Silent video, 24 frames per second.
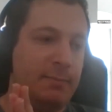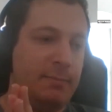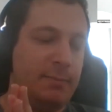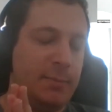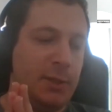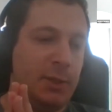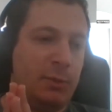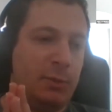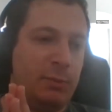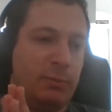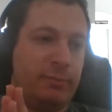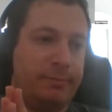
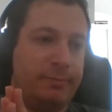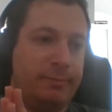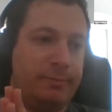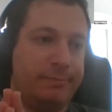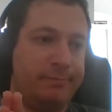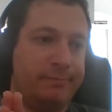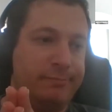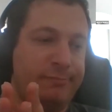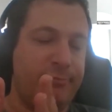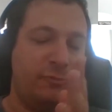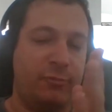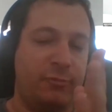you know
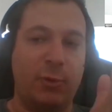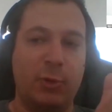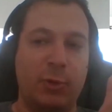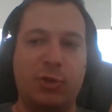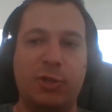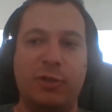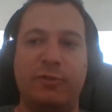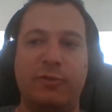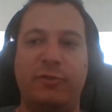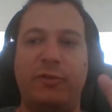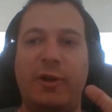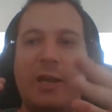
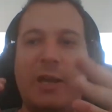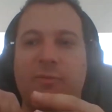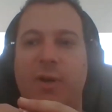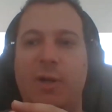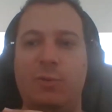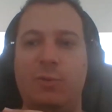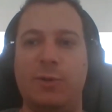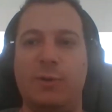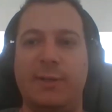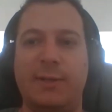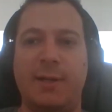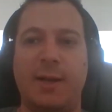fortune
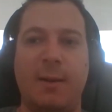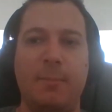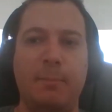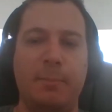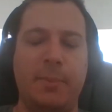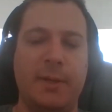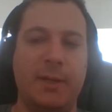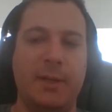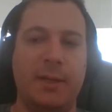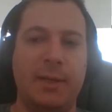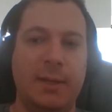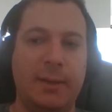500
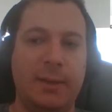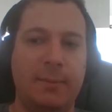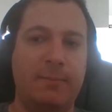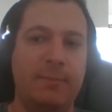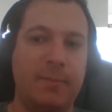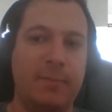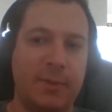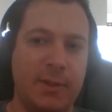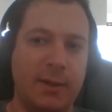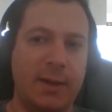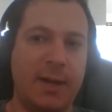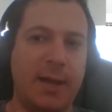company
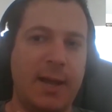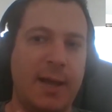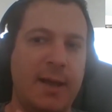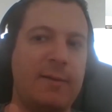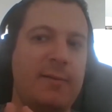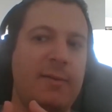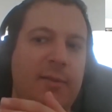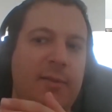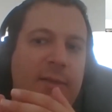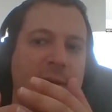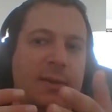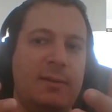they
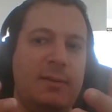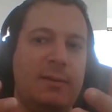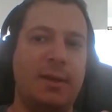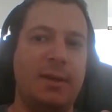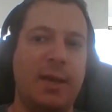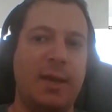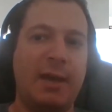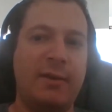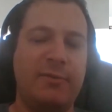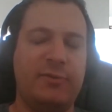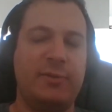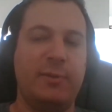have they they
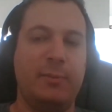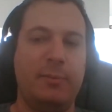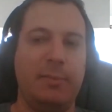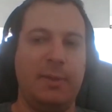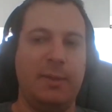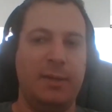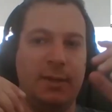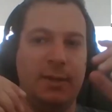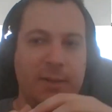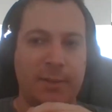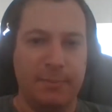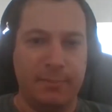have to
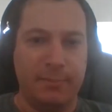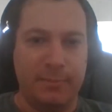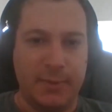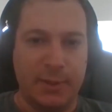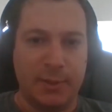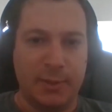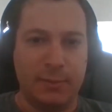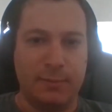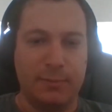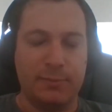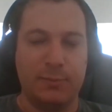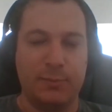be you
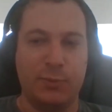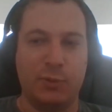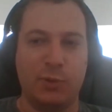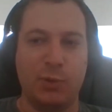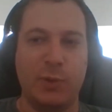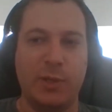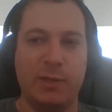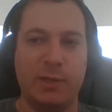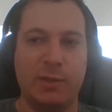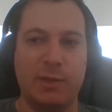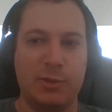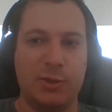know
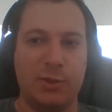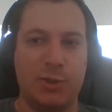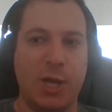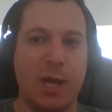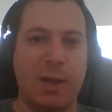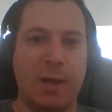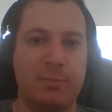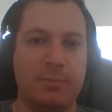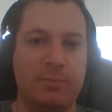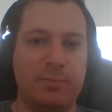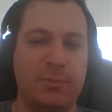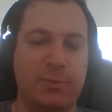doing their
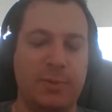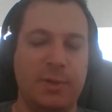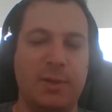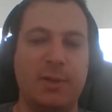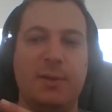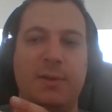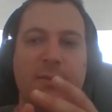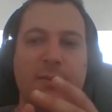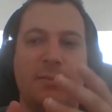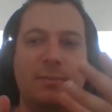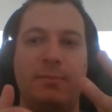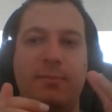job you
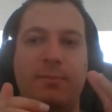know,